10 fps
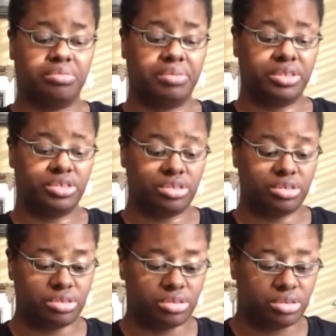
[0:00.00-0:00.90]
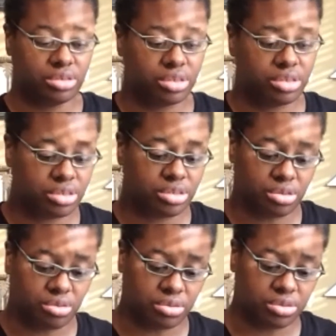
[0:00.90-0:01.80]
picture,
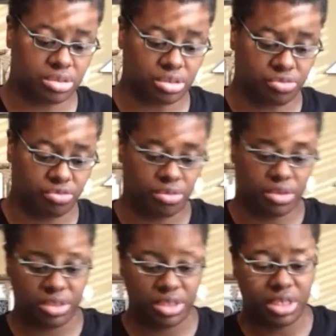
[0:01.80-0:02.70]
so on and so forth.